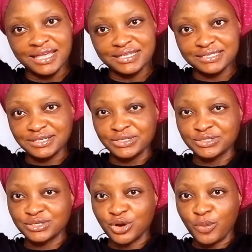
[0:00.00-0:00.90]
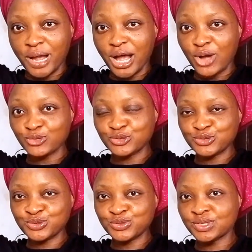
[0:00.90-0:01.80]
is going to come out.
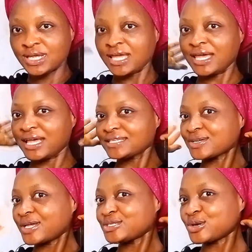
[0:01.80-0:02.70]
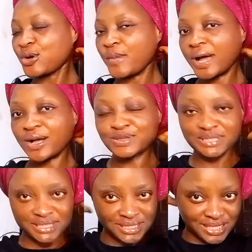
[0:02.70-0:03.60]
It's going to come out.
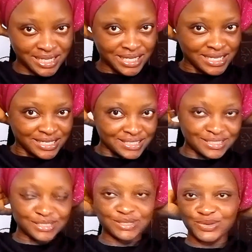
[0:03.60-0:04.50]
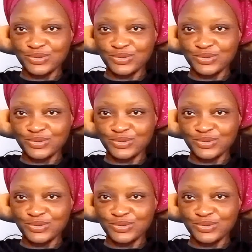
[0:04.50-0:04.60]
So